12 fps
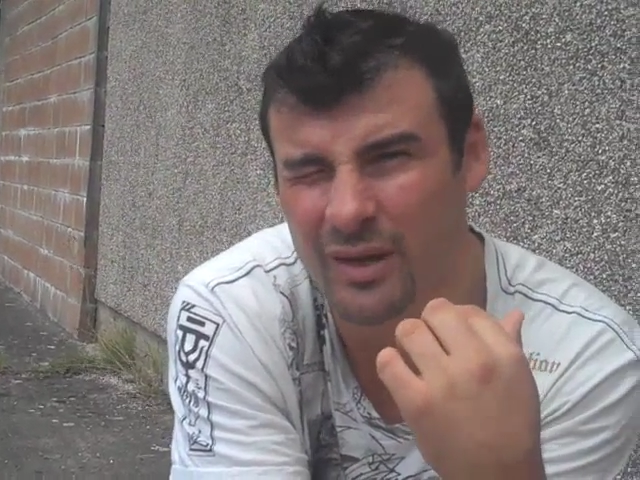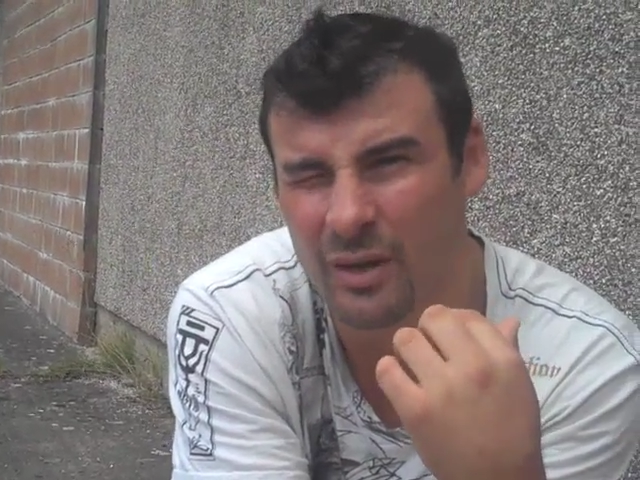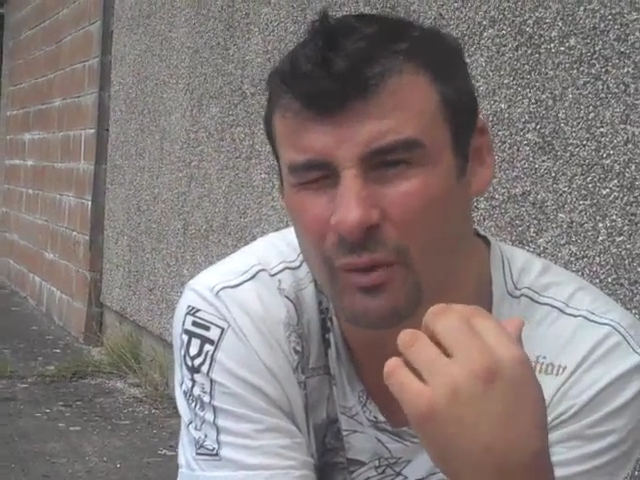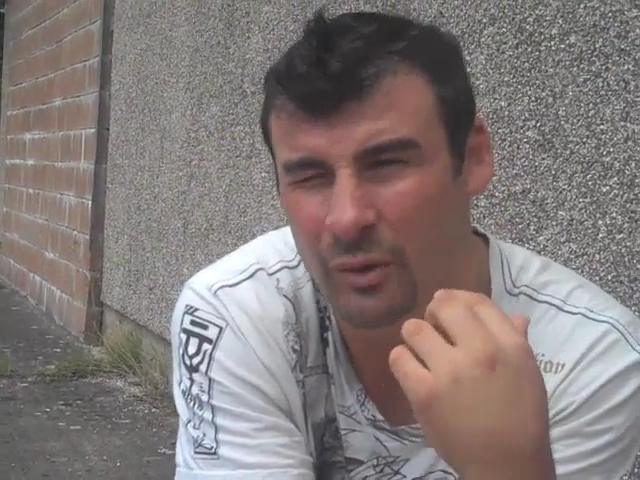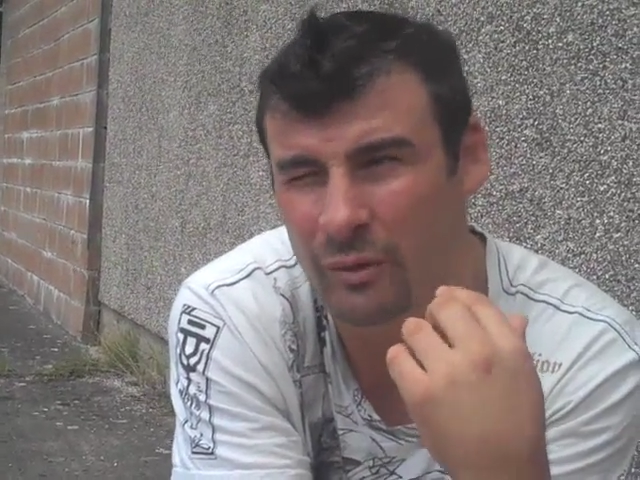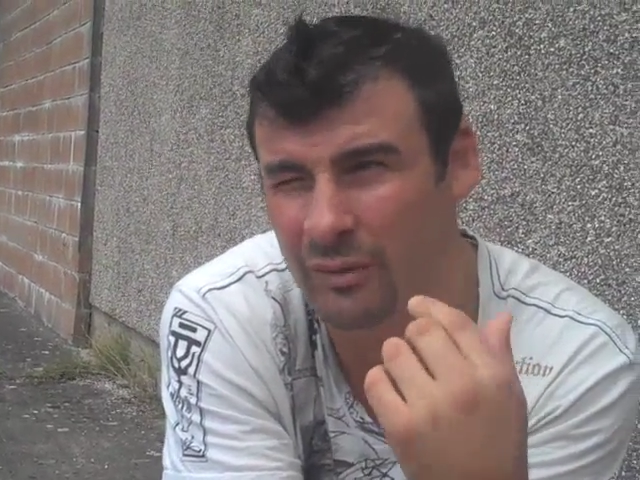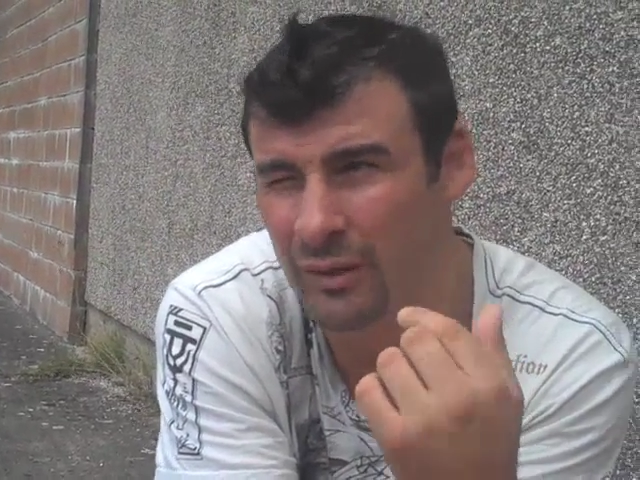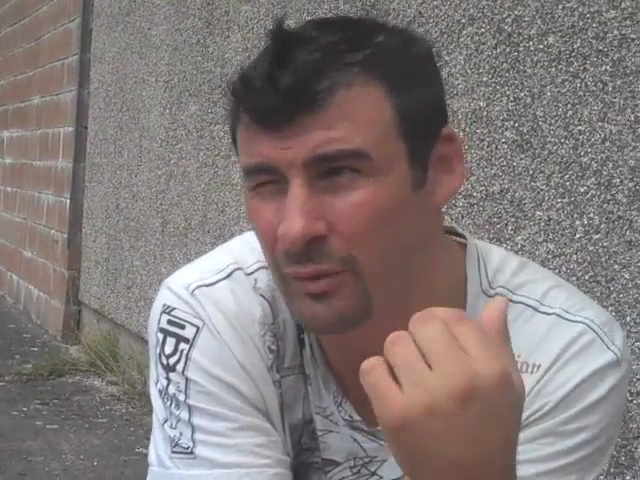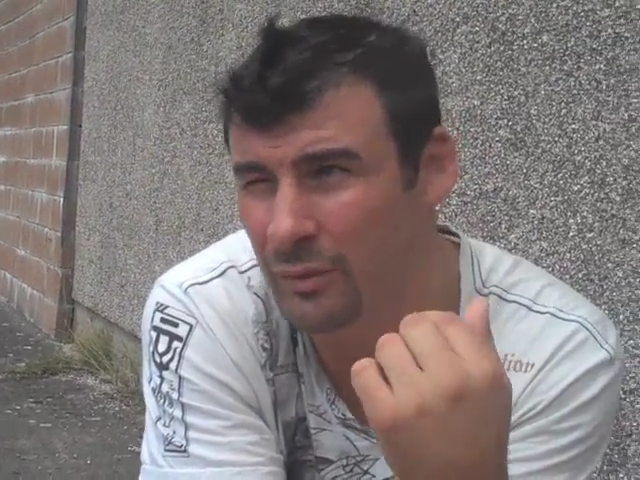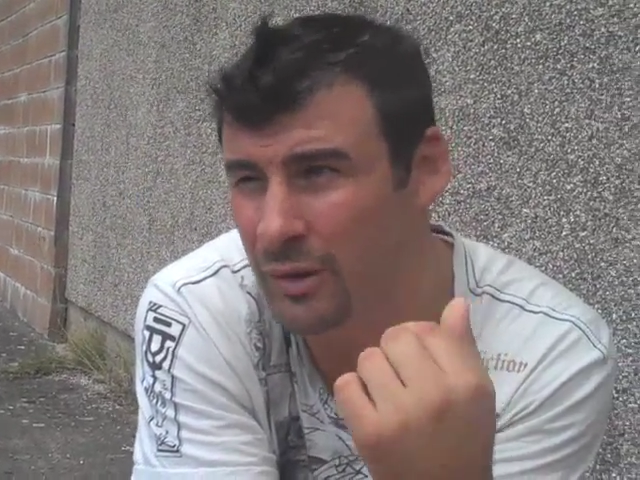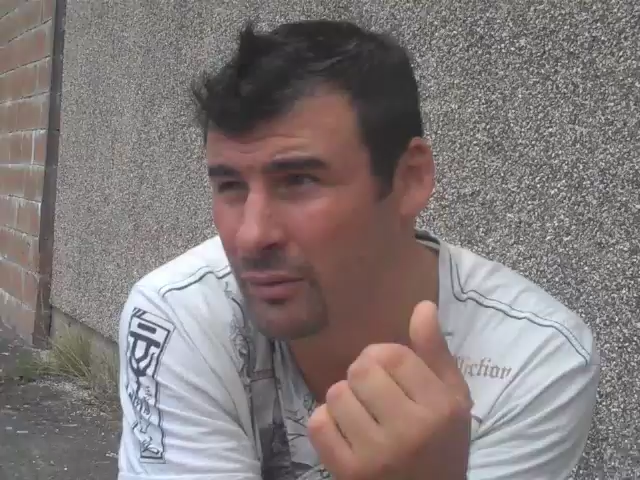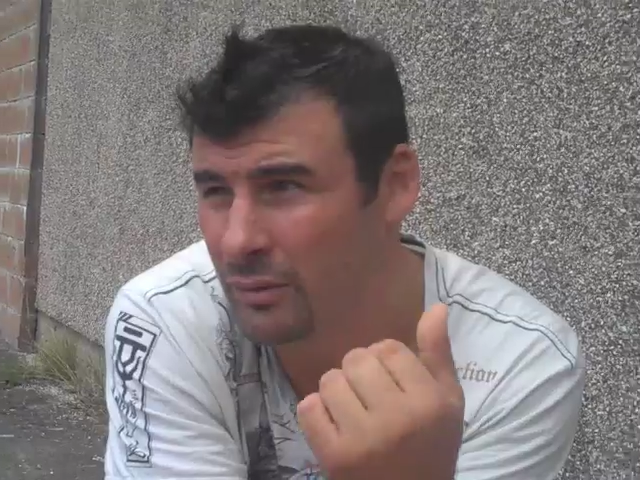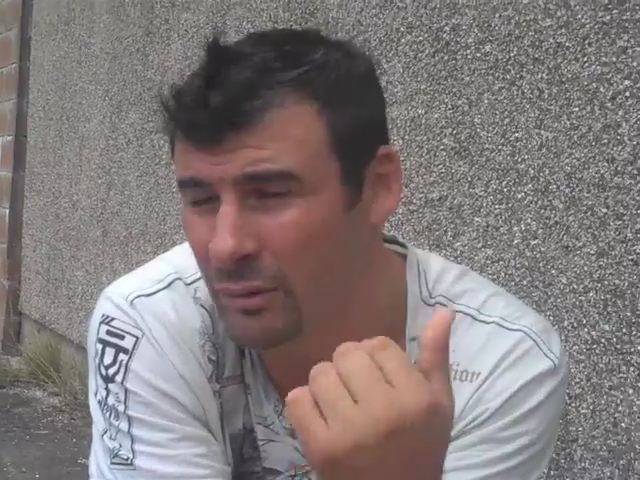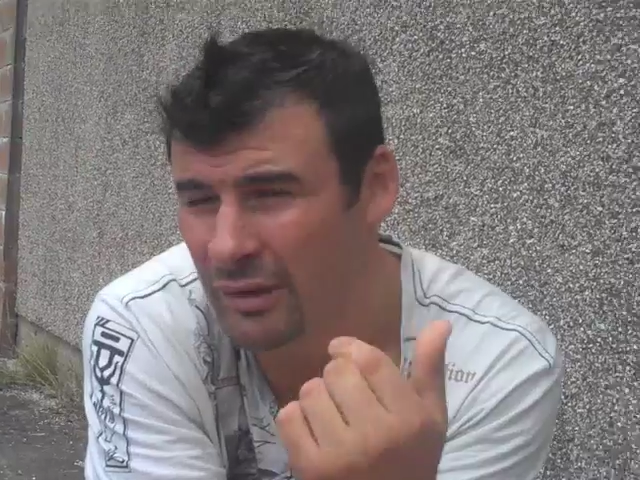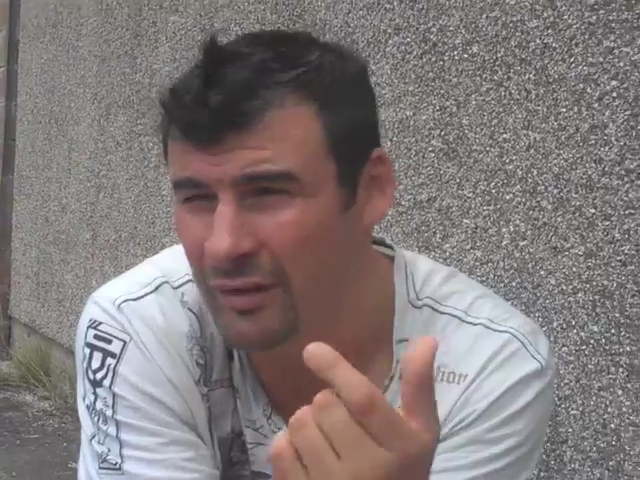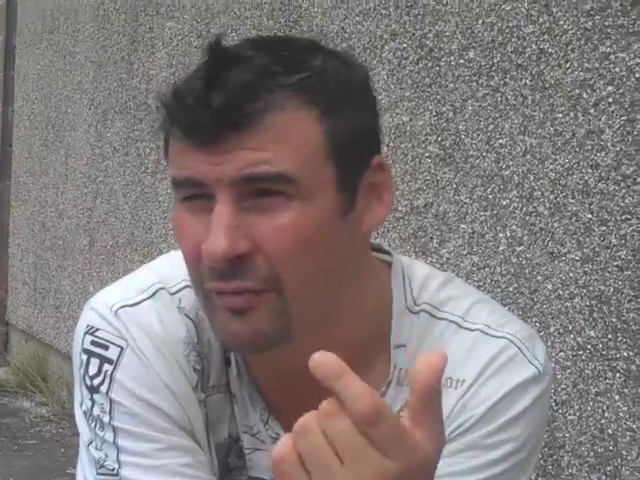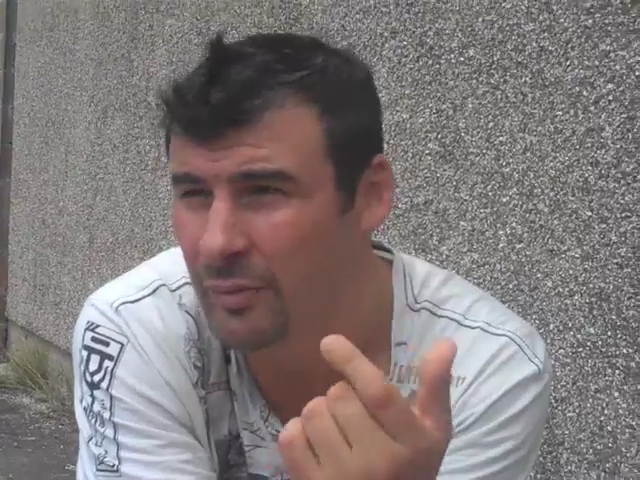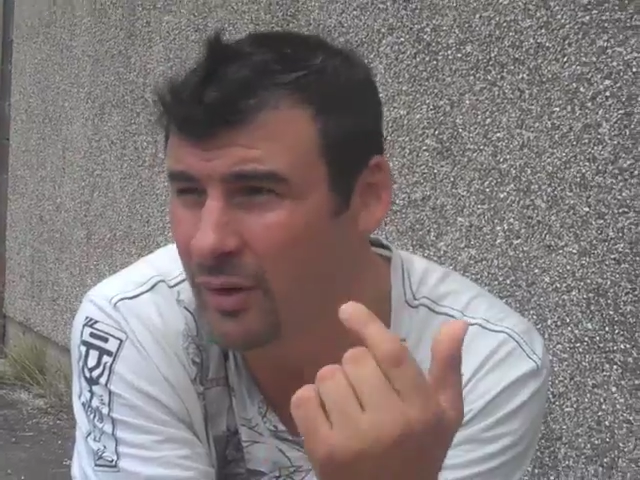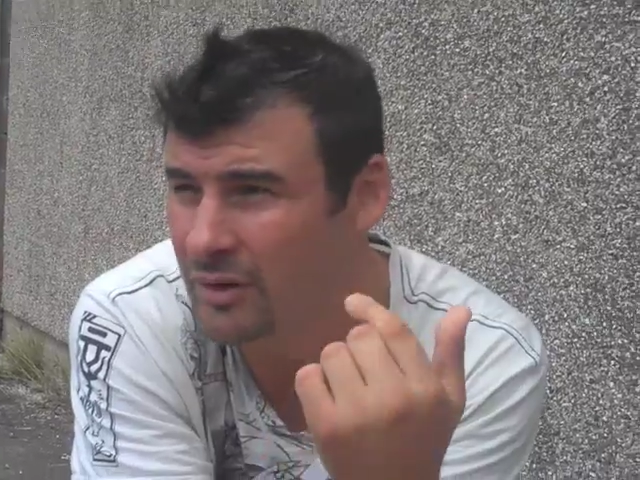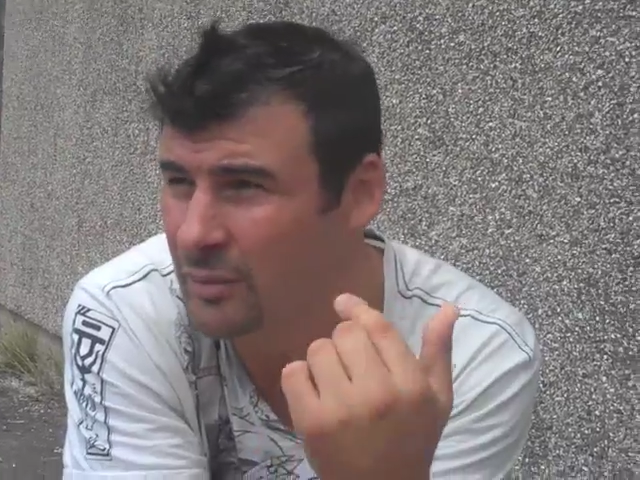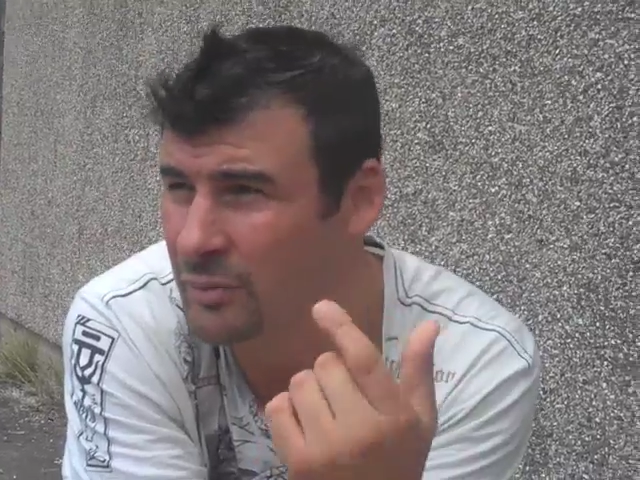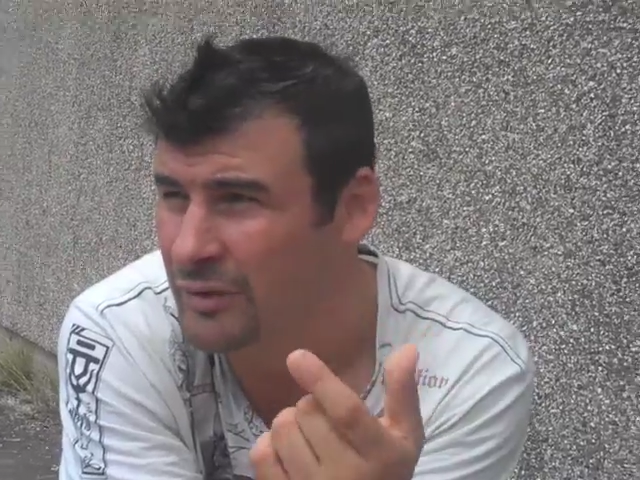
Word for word: where you, you, you live boxing,